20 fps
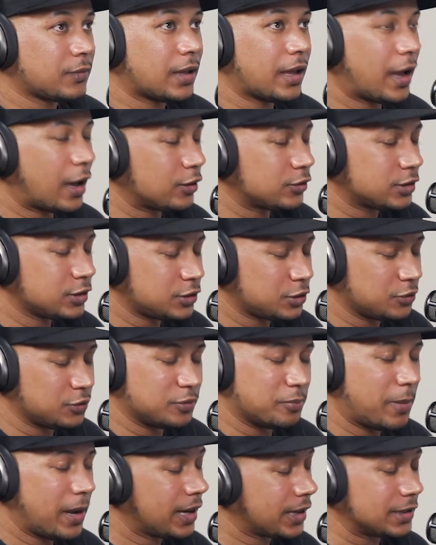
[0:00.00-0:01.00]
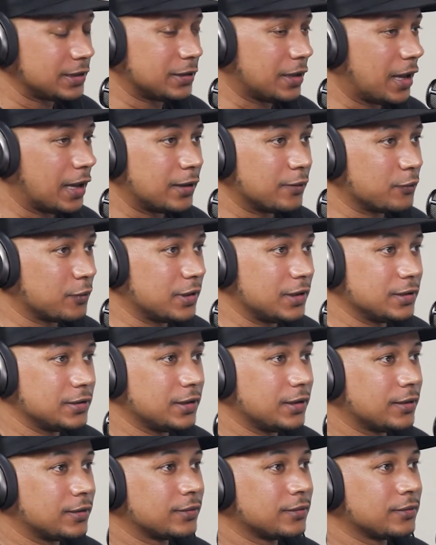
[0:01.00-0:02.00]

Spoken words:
I'll just use Becky's line of reasoning.